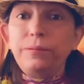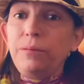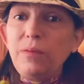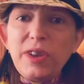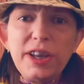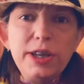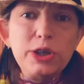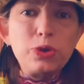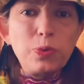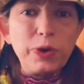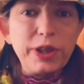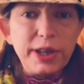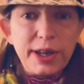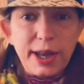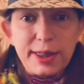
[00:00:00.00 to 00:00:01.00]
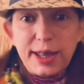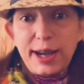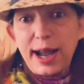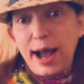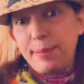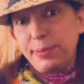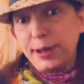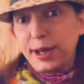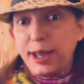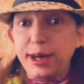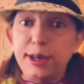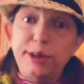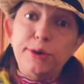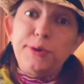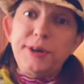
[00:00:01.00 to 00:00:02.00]
is really not that
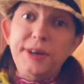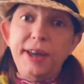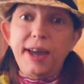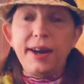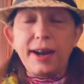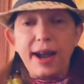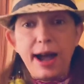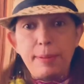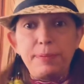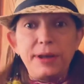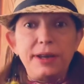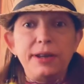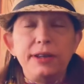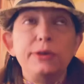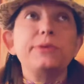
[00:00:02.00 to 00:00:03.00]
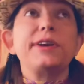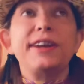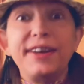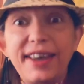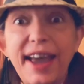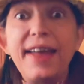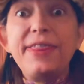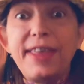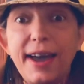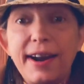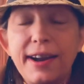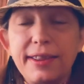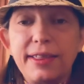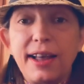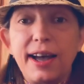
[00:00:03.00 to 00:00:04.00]
complicated. You can get a copy, you can get that
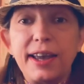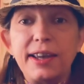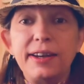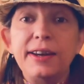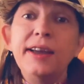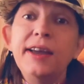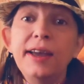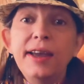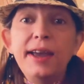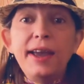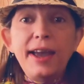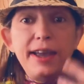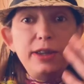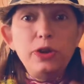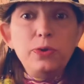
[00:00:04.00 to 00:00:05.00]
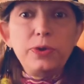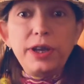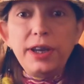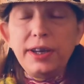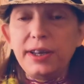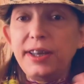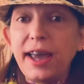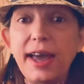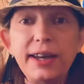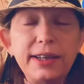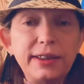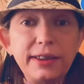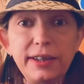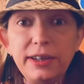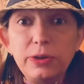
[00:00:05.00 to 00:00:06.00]
online, and you can get
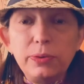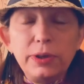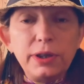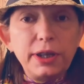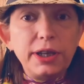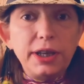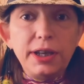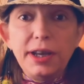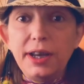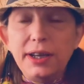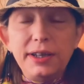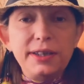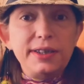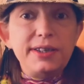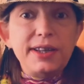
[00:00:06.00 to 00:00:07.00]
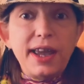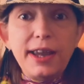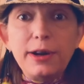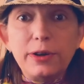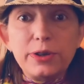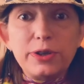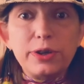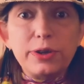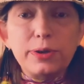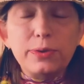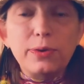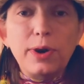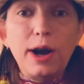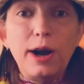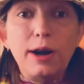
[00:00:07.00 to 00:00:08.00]
it literally in a day or
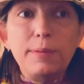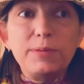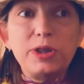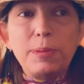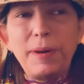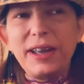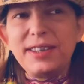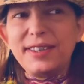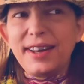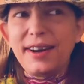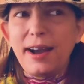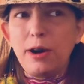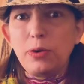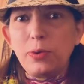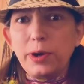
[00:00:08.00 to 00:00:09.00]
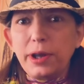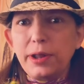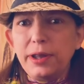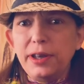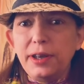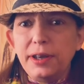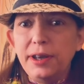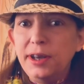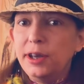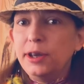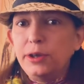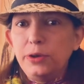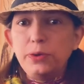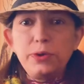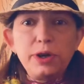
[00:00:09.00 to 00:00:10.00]
two. Depends on how quickly
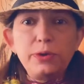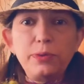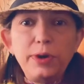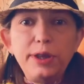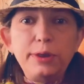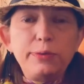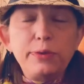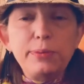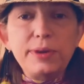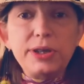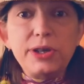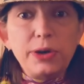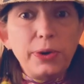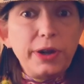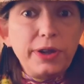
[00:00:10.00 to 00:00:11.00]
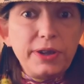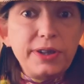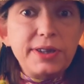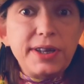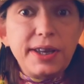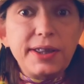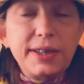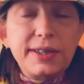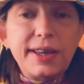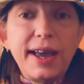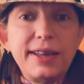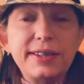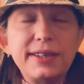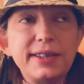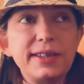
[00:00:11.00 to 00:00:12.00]
you can read through material and take the
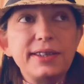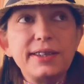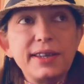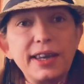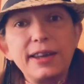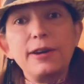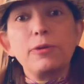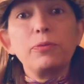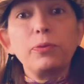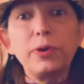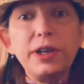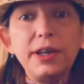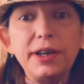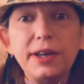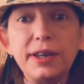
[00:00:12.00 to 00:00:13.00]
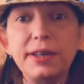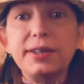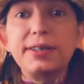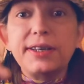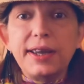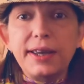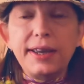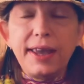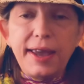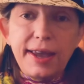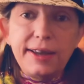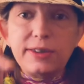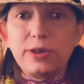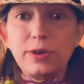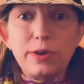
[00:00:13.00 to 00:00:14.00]
tests. It's like a read it,
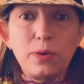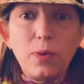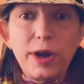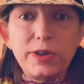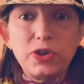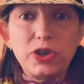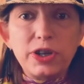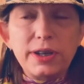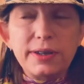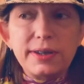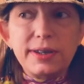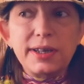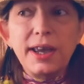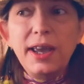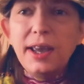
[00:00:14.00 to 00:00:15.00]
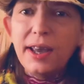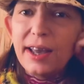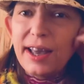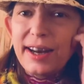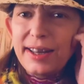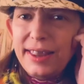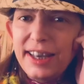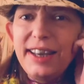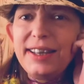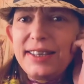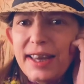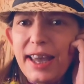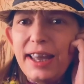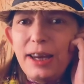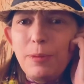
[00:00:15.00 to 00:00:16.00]
answer the questions, and I think
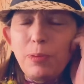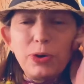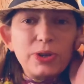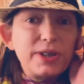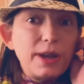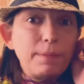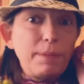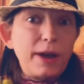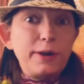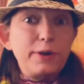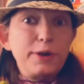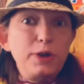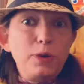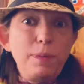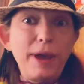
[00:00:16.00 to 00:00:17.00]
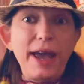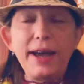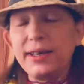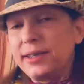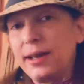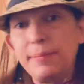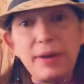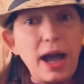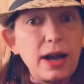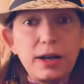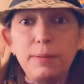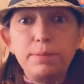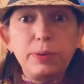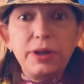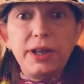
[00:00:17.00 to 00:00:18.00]
it's 80% better and you pass. I'm not
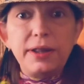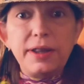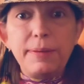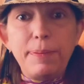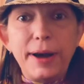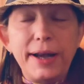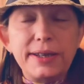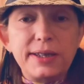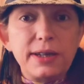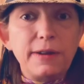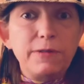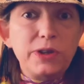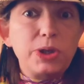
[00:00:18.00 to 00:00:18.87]
completely positive. It's